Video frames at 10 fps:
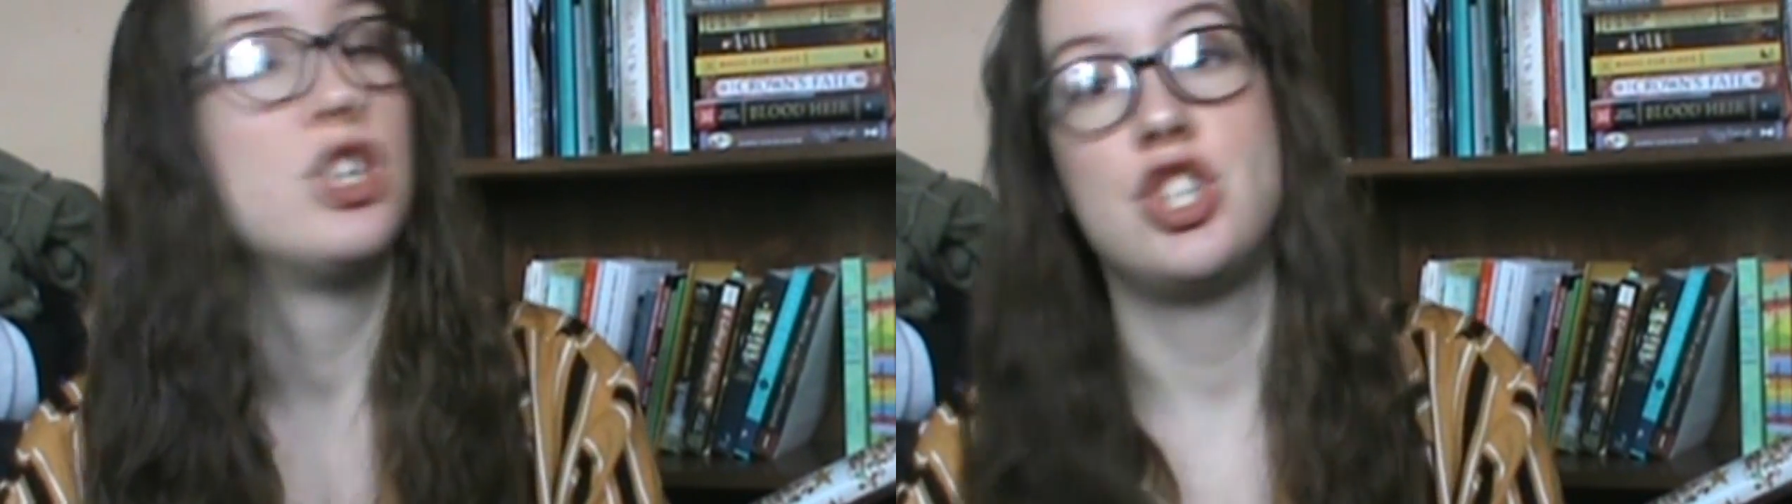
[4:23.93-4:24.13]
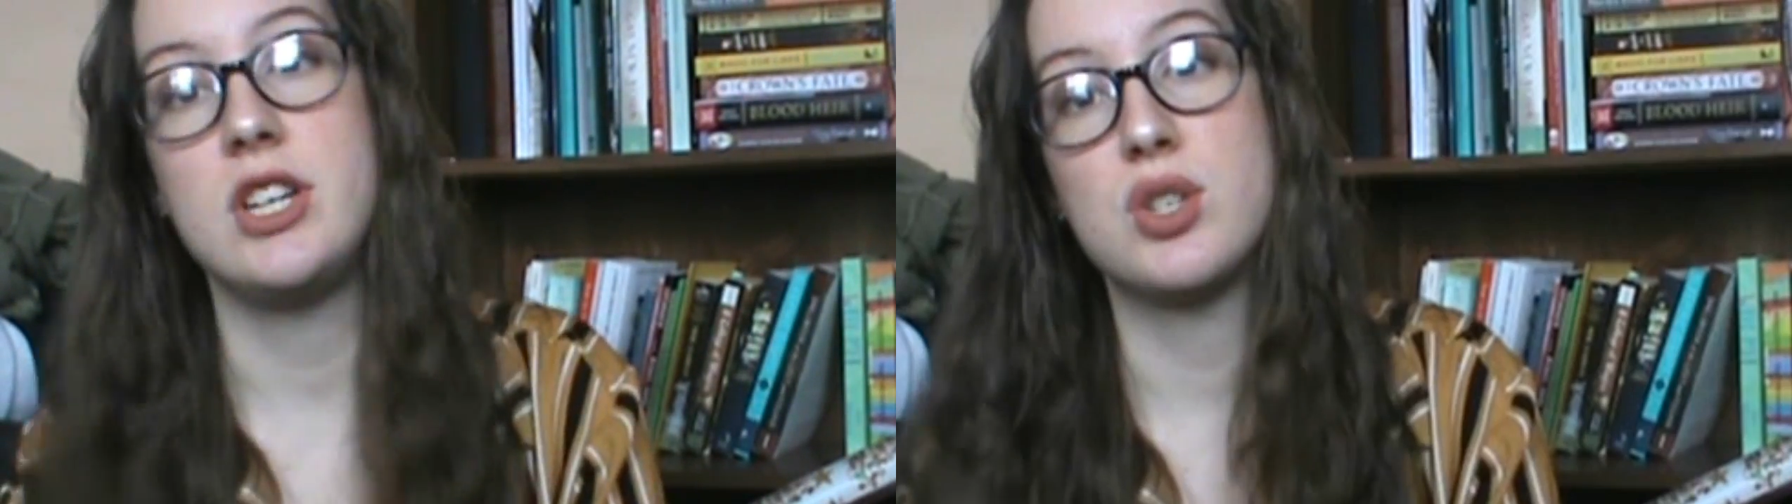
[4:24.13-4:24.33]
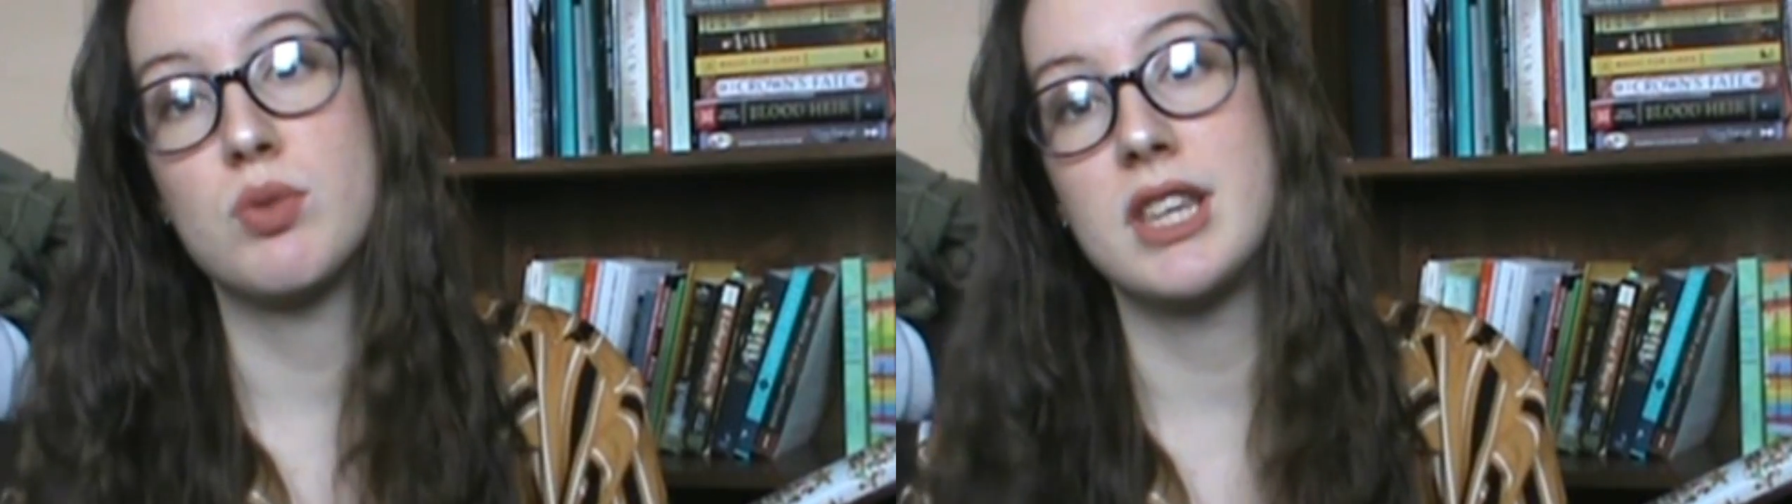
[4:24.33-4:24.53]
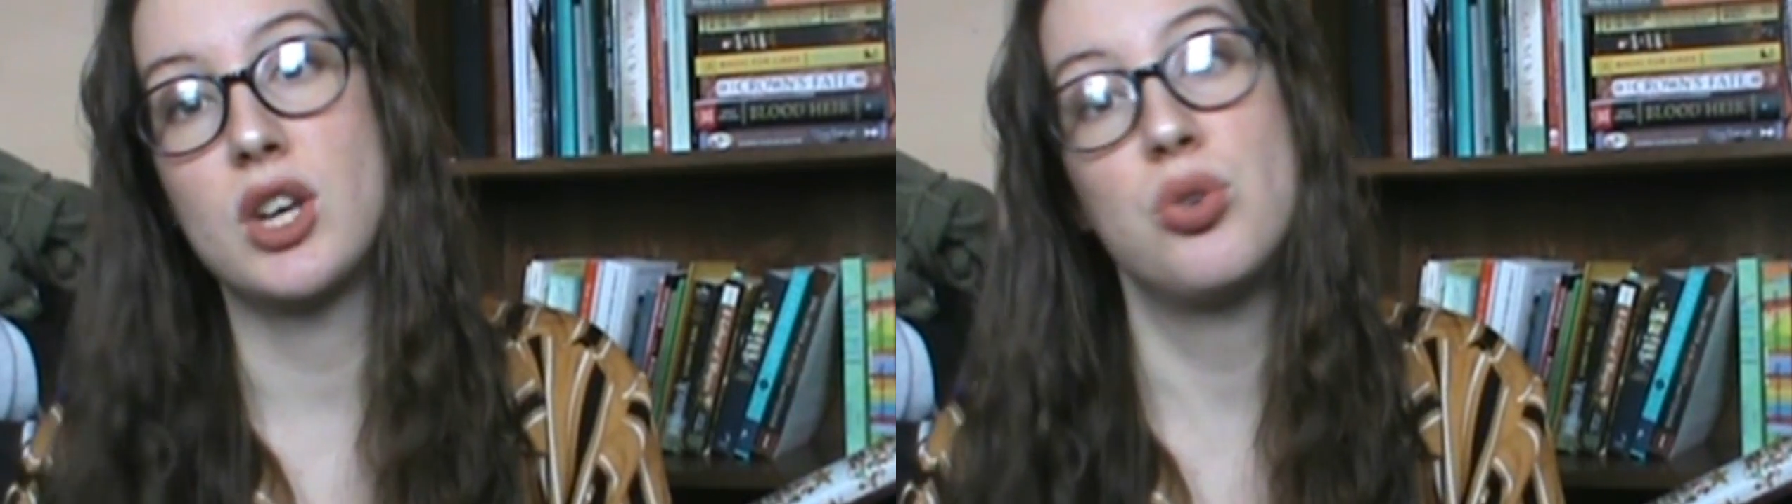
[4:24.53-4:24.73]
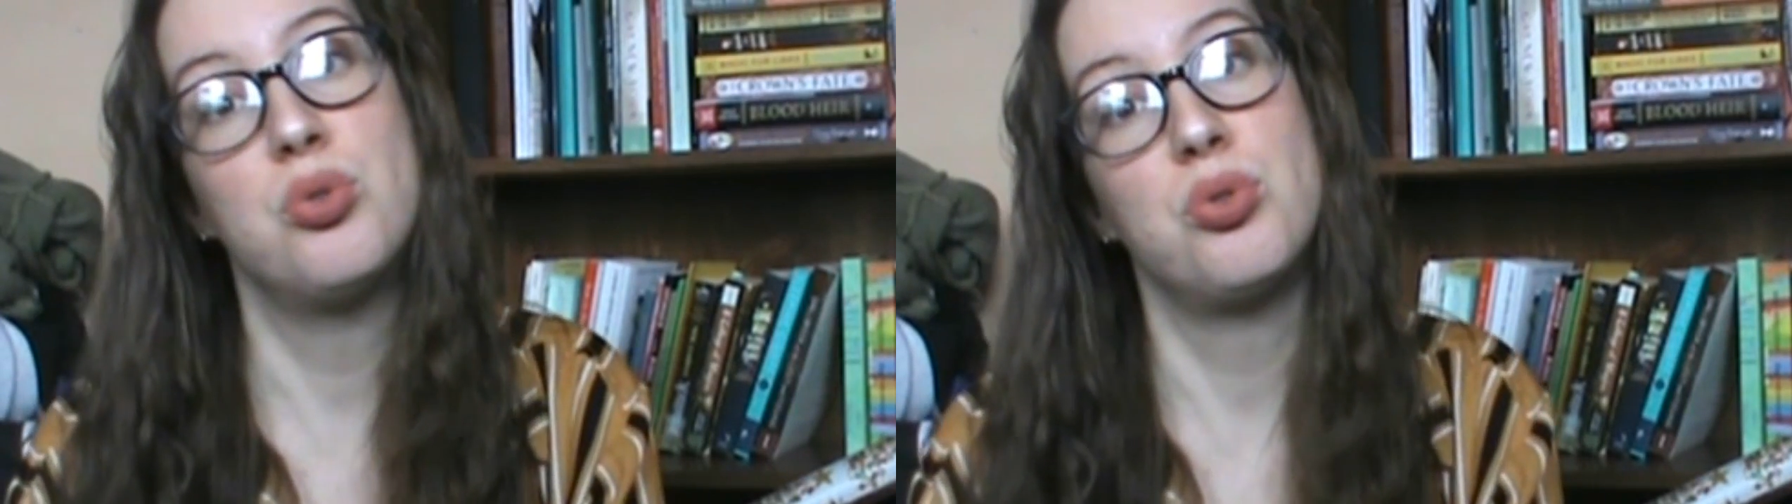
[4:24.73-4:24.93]
She's
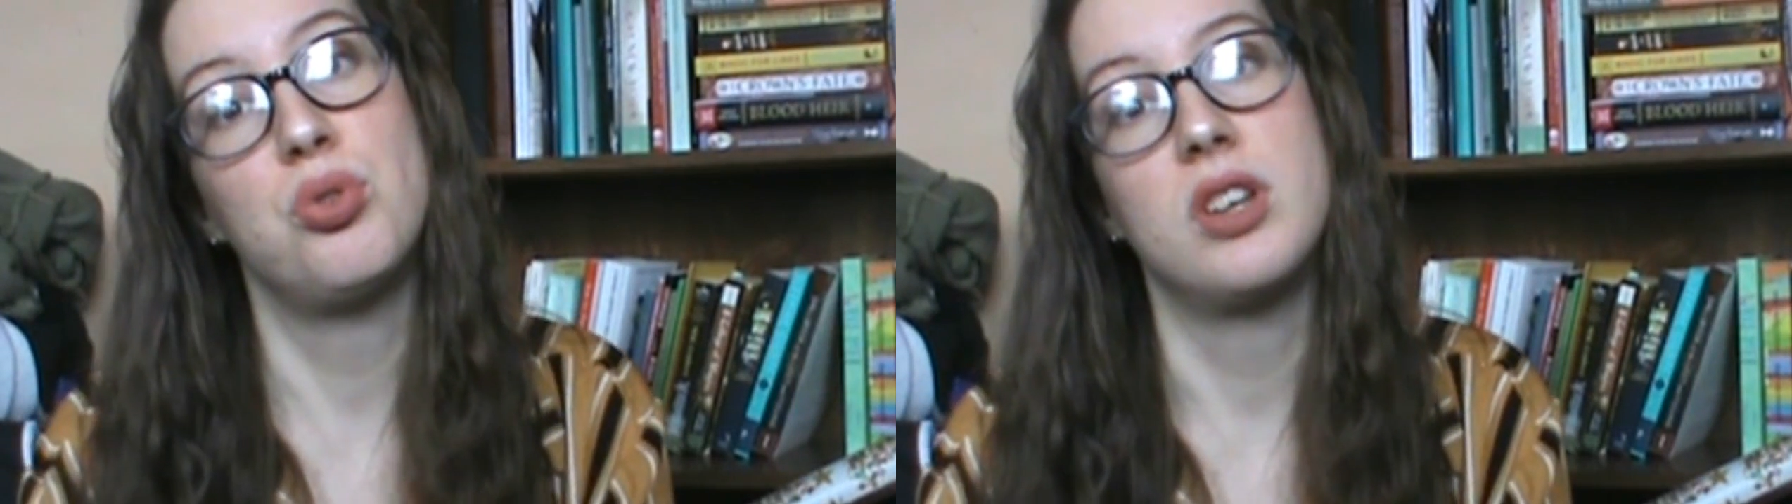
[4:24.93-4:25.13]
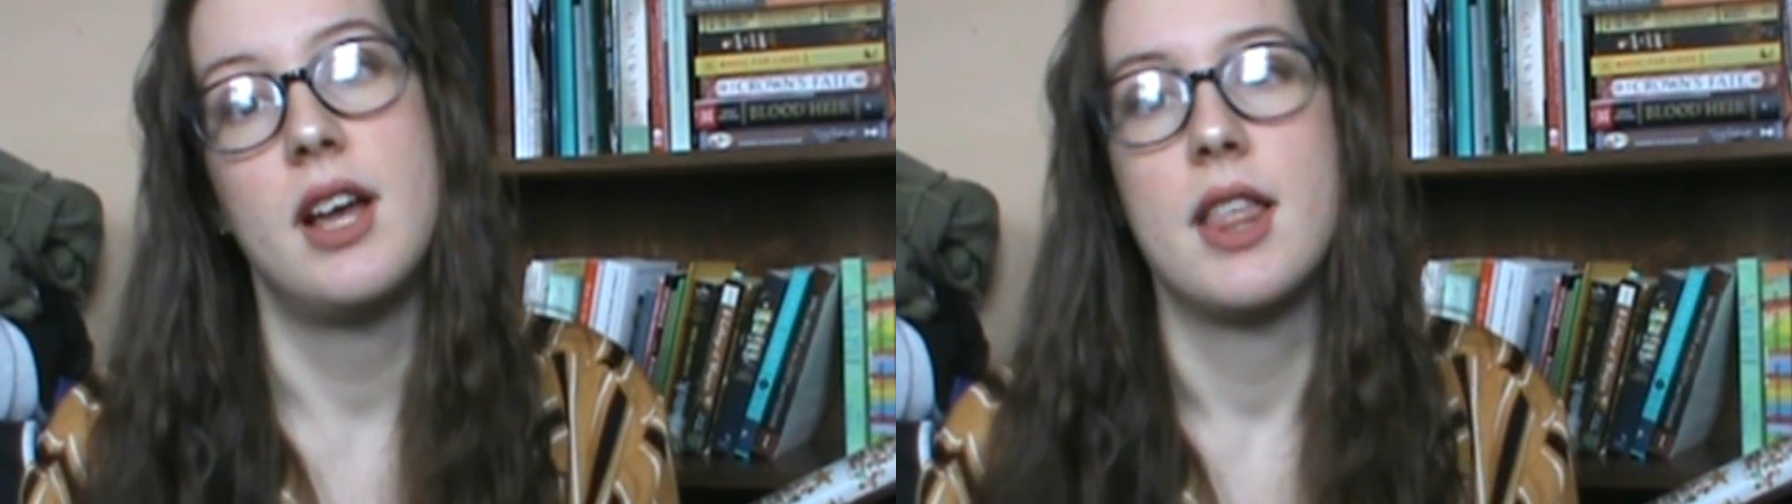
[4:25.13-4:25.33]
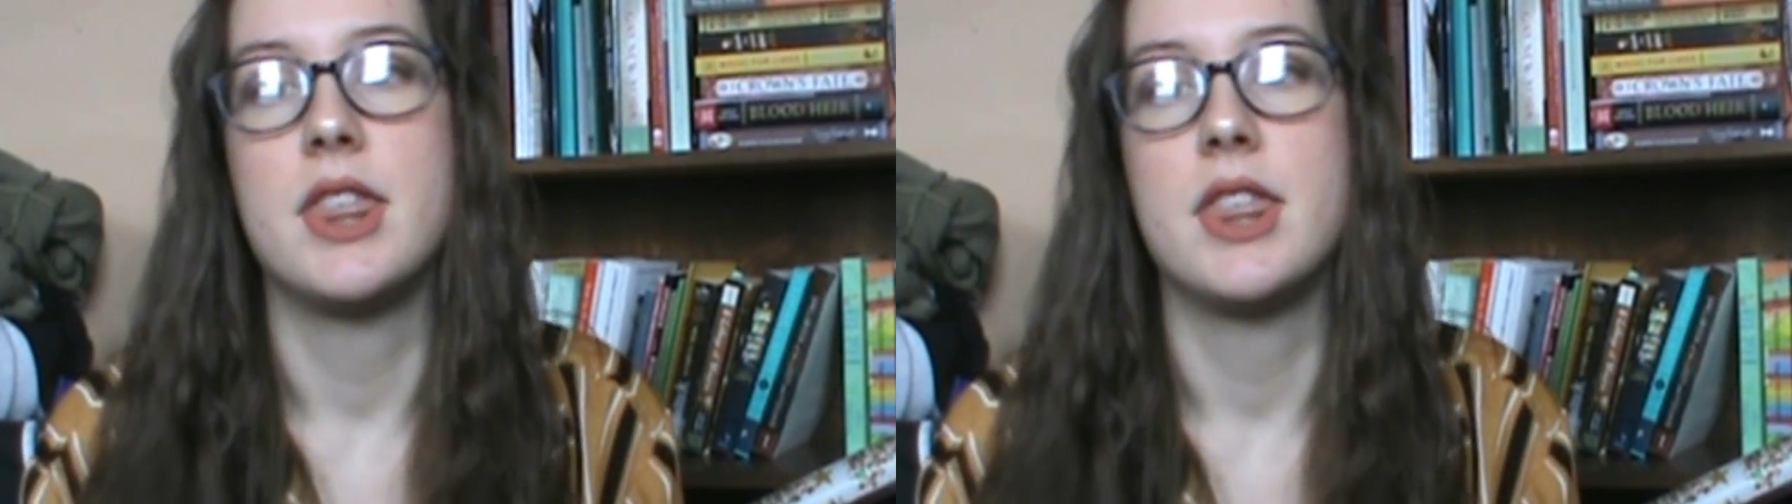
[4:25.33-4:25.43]
really cool.